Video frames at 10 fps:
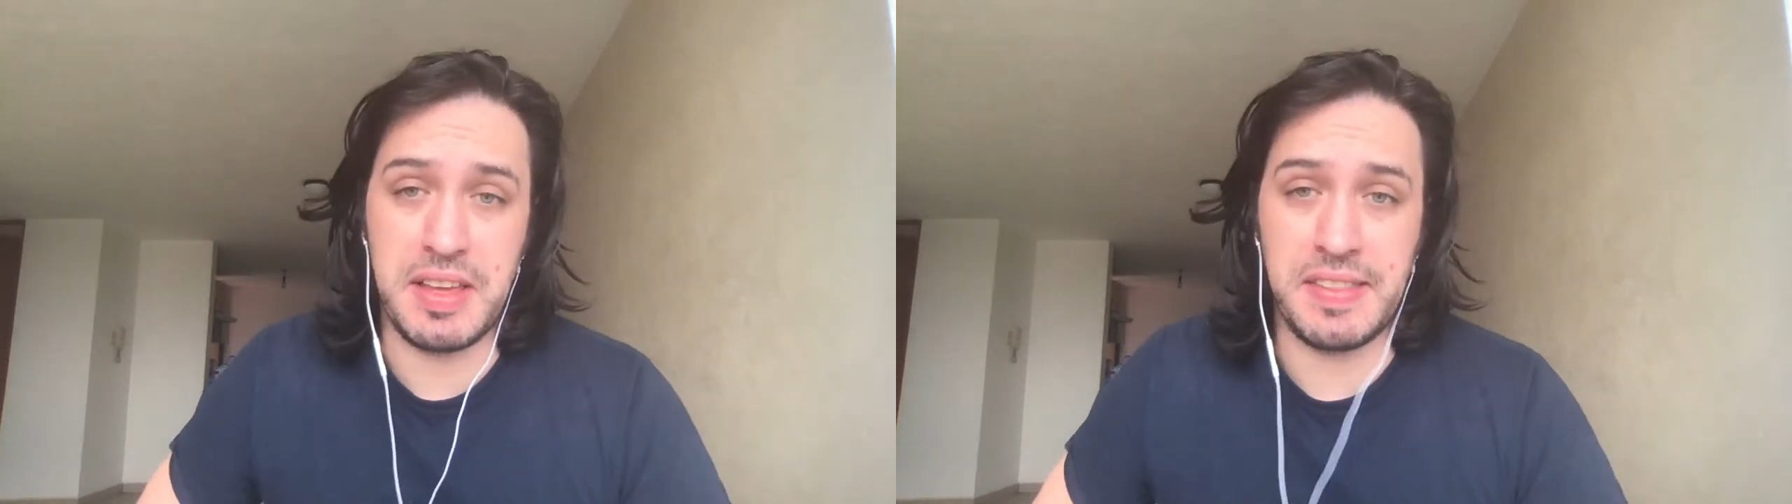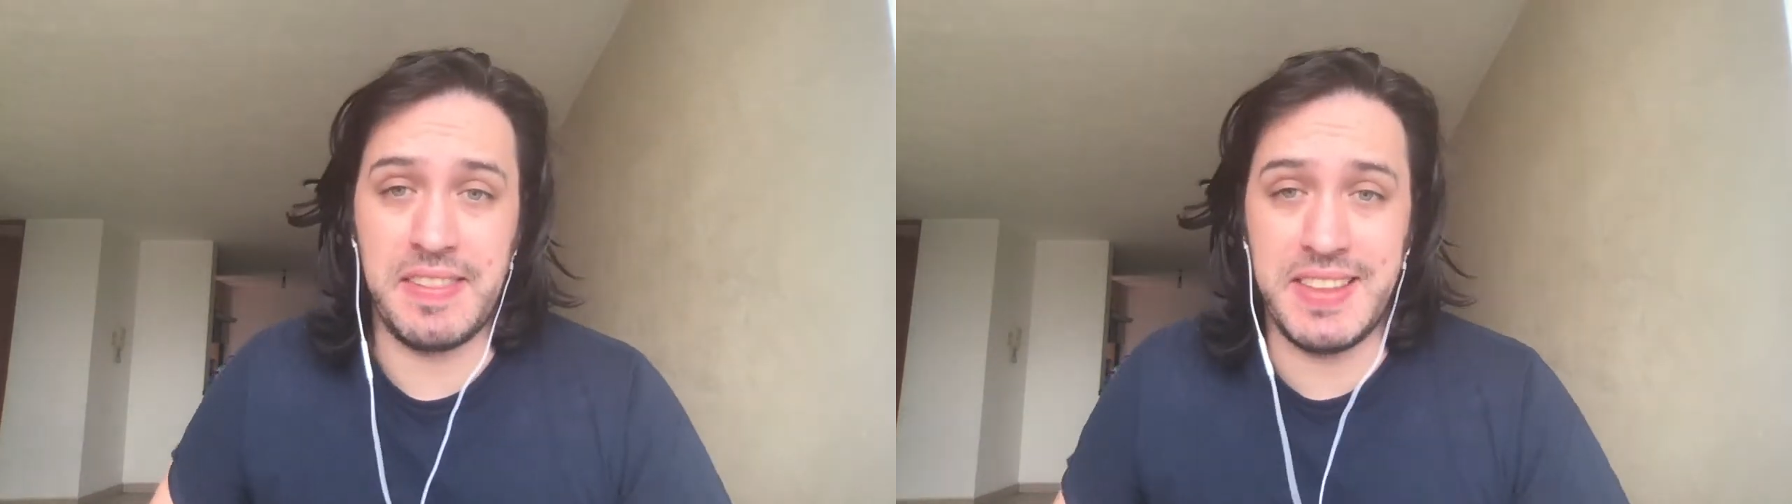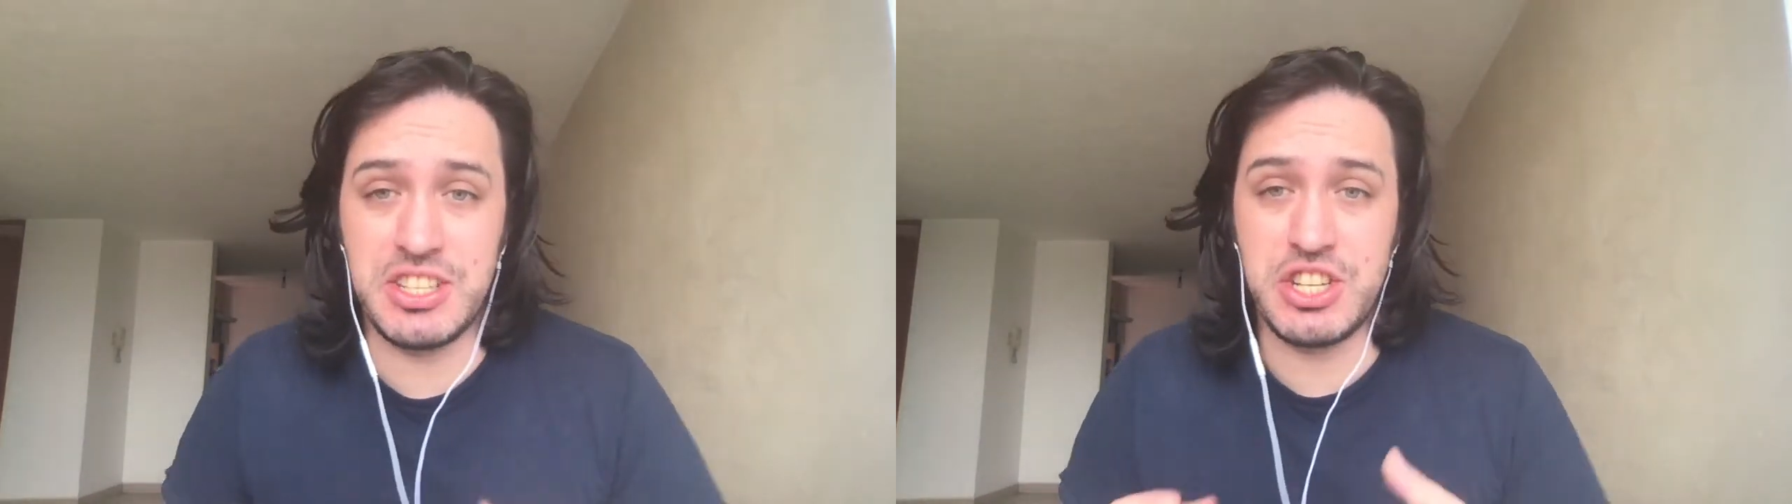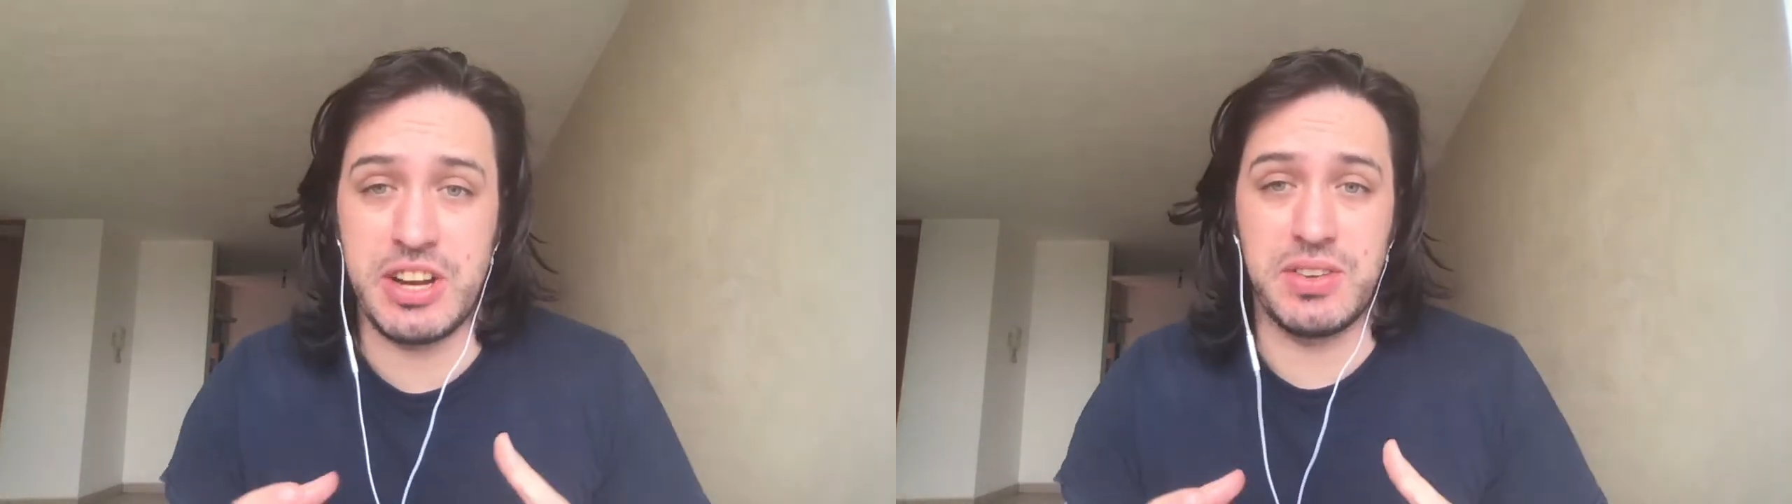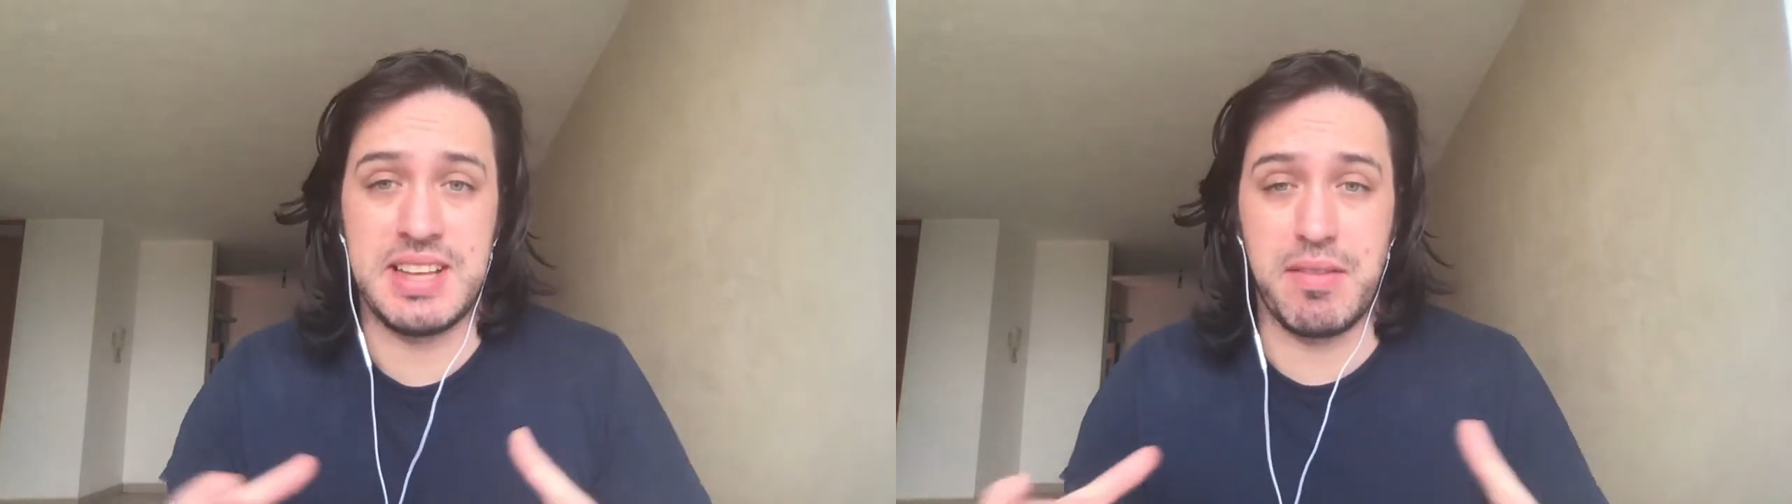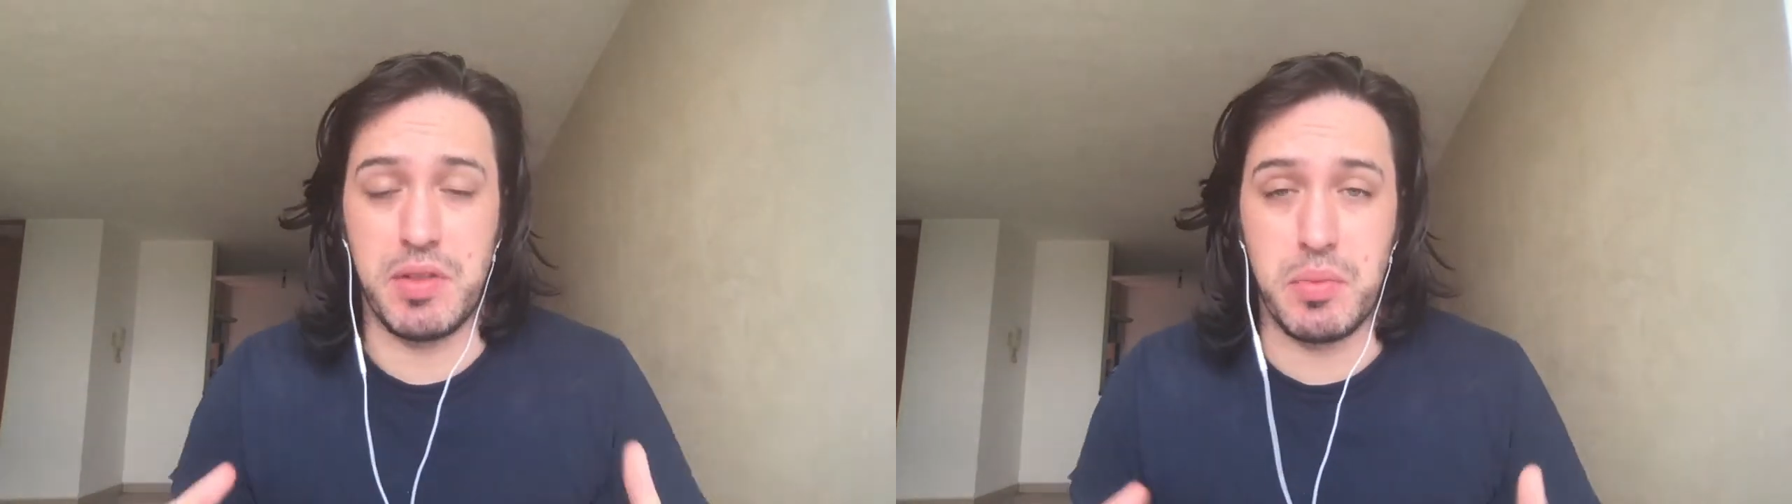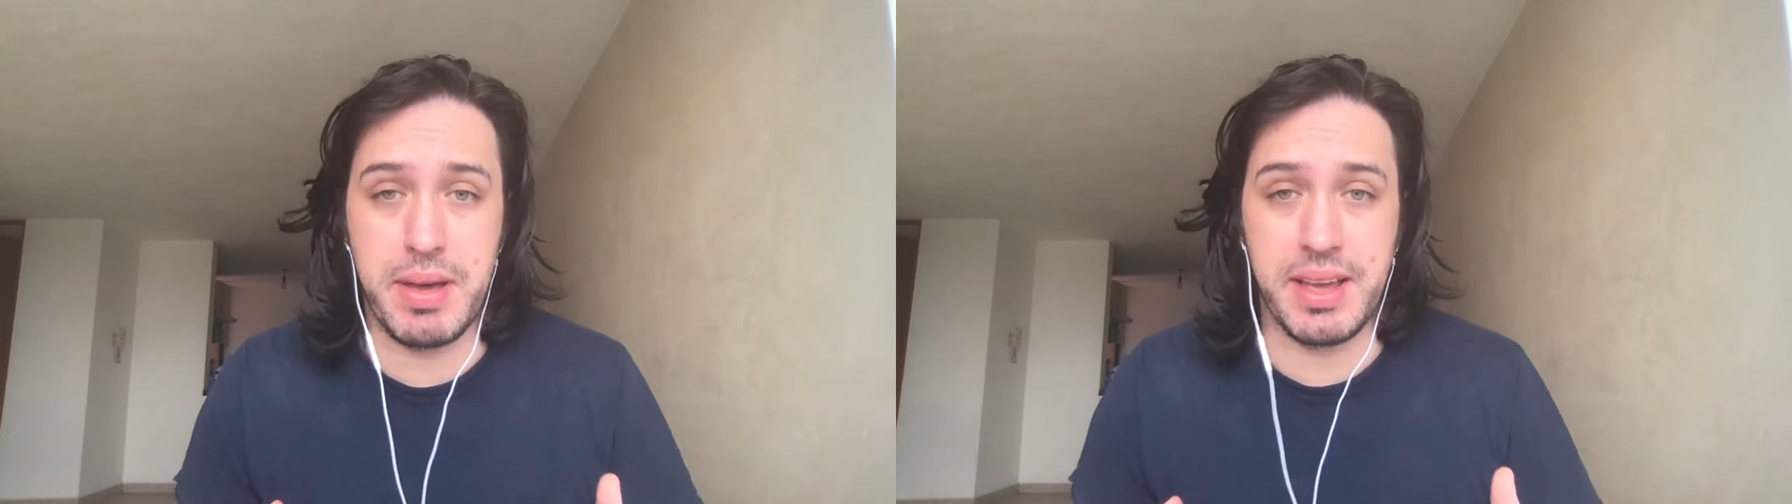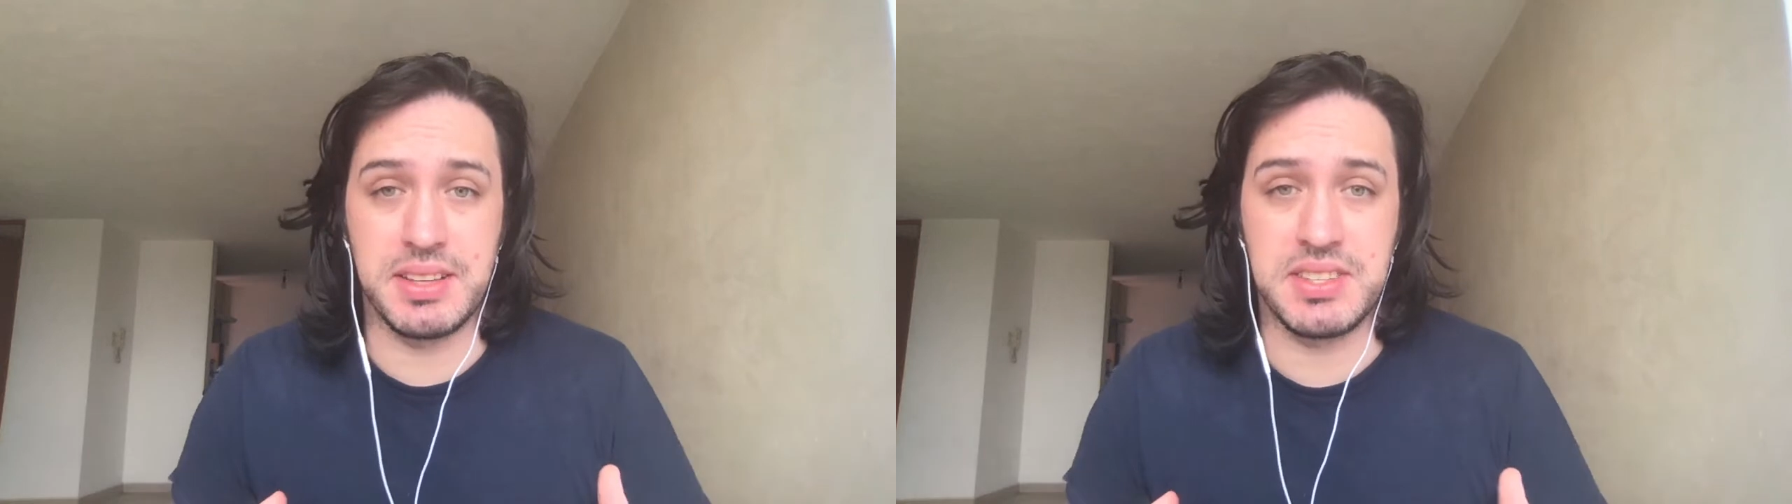that these channels have the
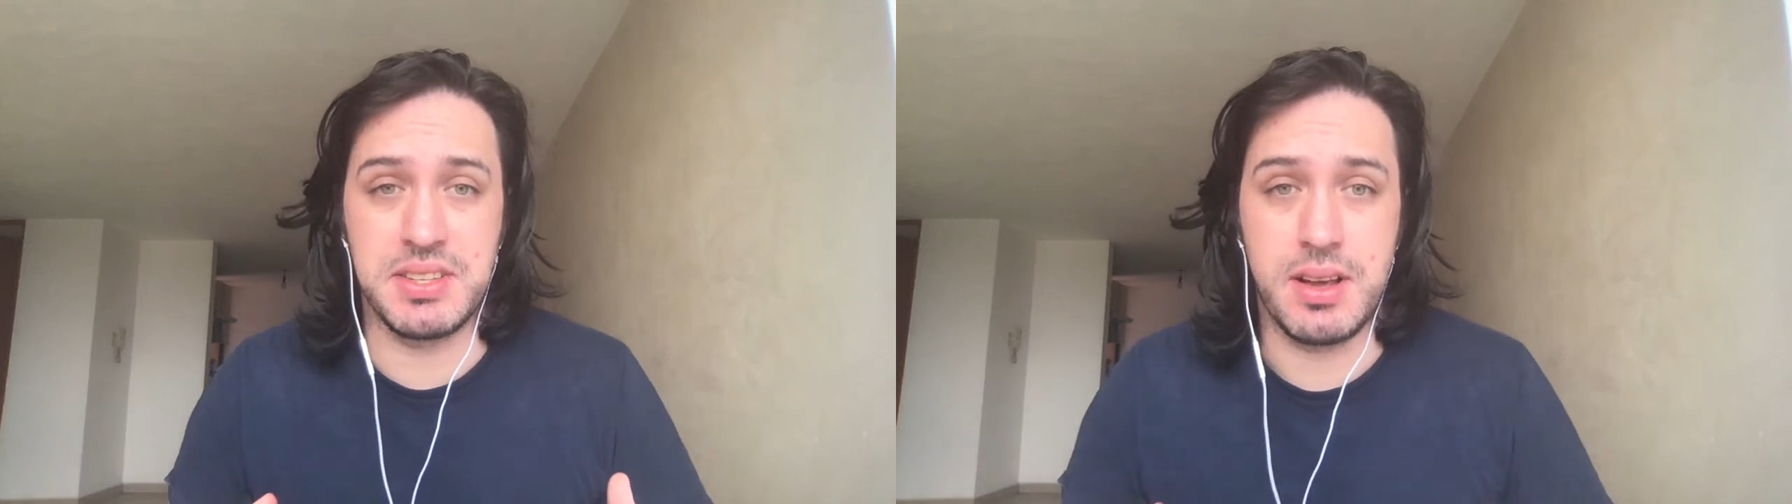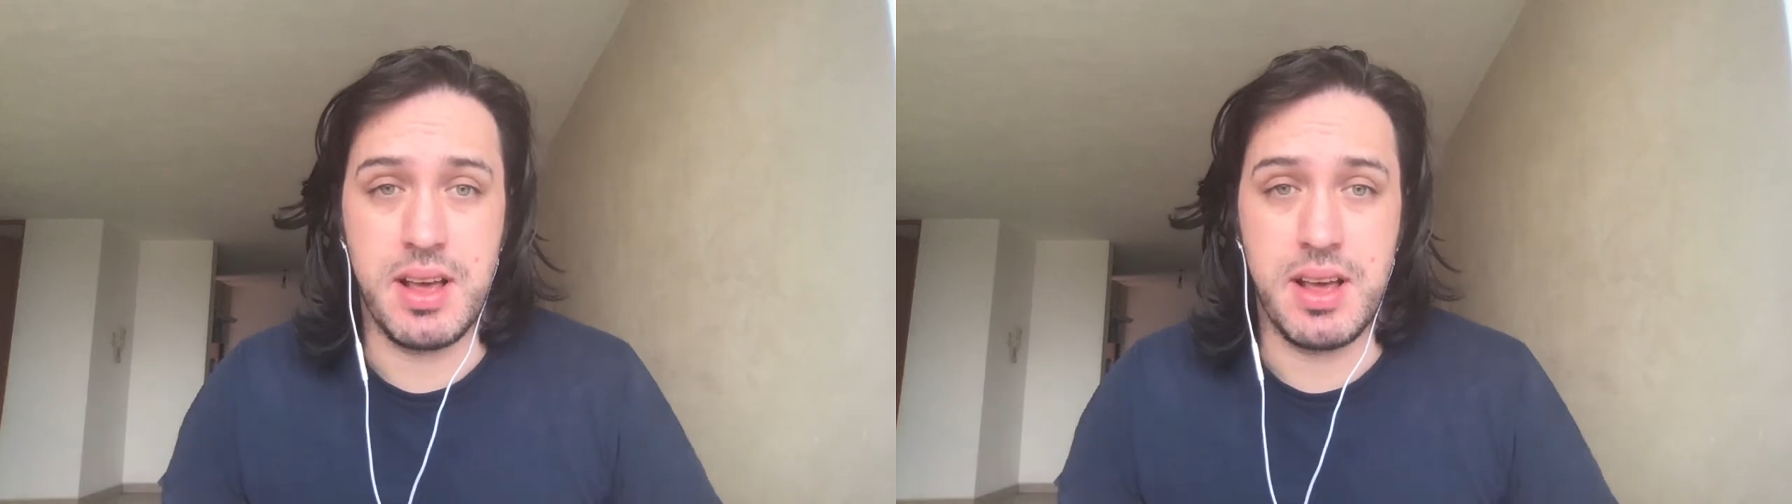biggest